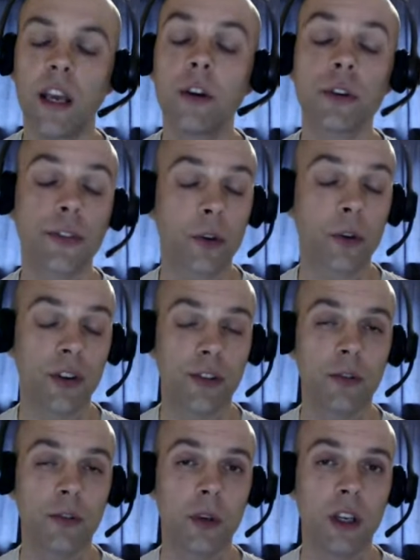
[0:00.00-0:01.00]
also
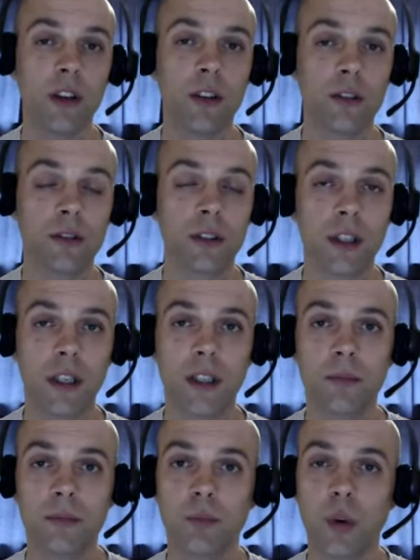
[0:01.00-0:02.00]
questioned me
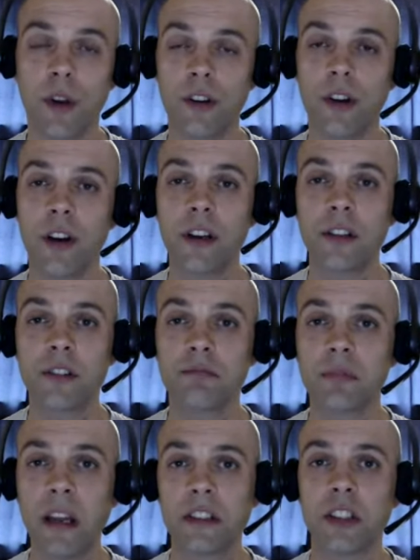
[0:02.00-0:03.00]
on whether I'd
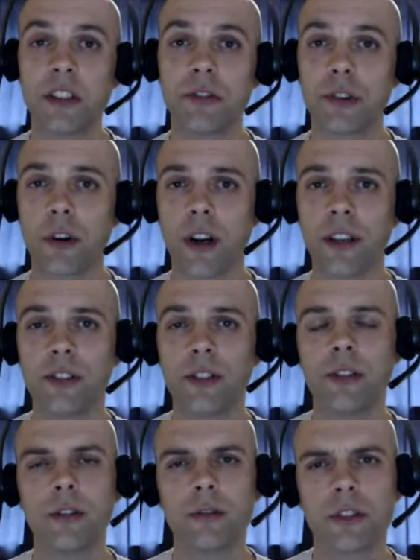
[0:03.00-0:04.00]
actually tried
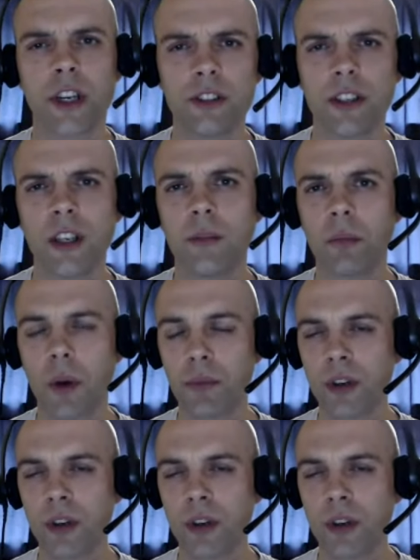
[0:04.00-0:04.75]
to change the memory